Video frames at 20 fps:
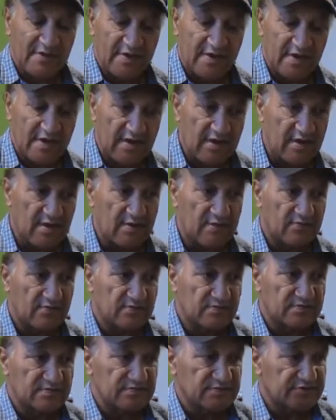
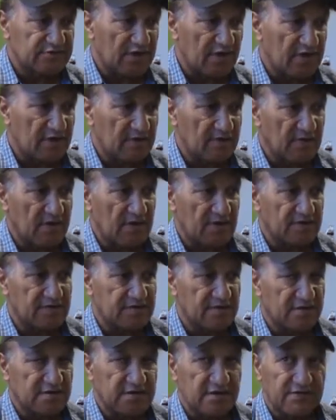So I
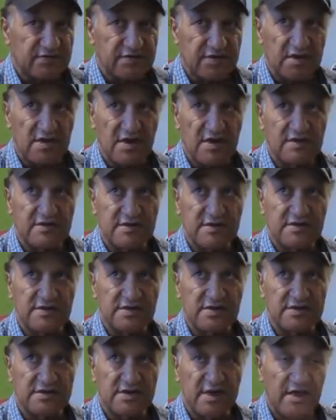just have to go and do
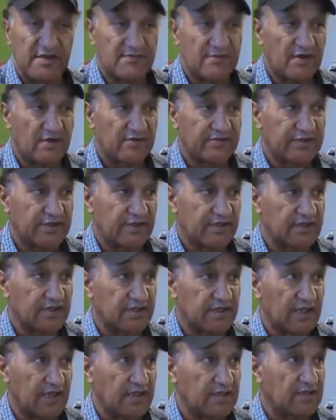the same old thing
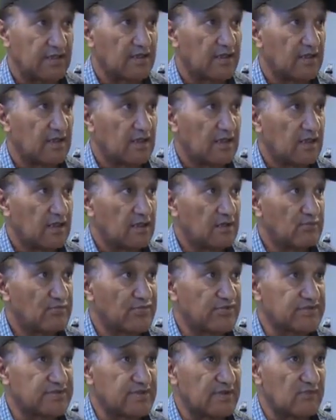again.
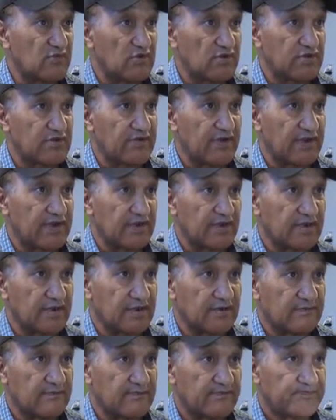Put some more credit
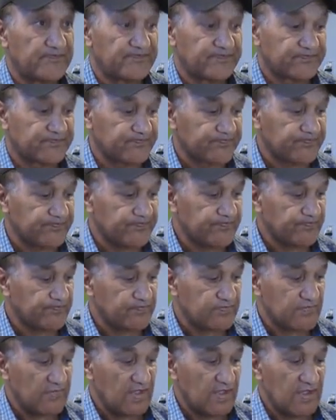in.
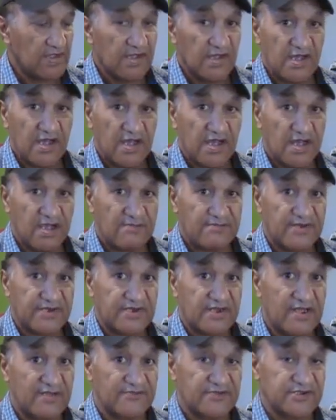But
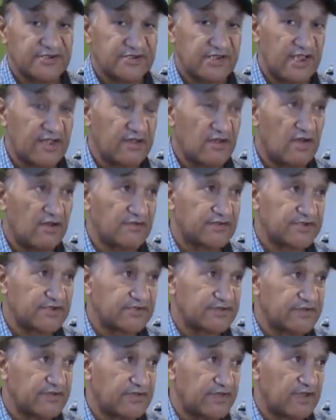I'm just saying I'll
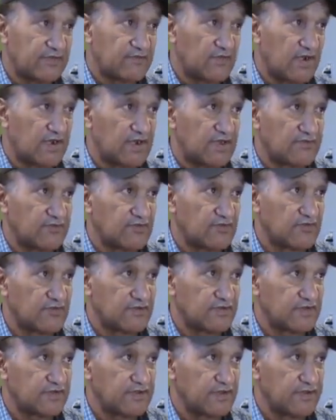just do that while I'm
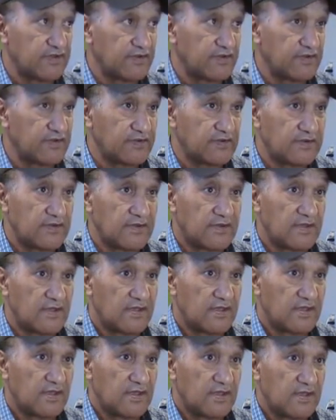talking to you.
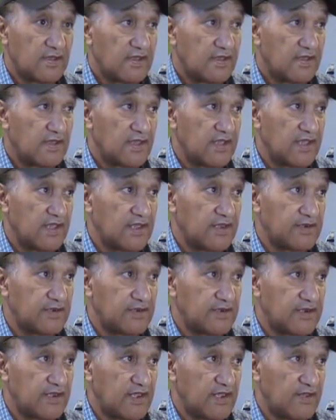
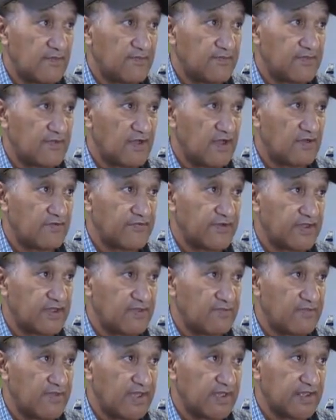And I'll ring
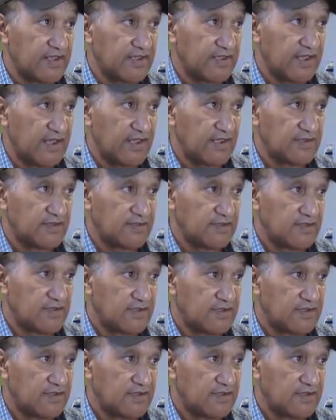him back again.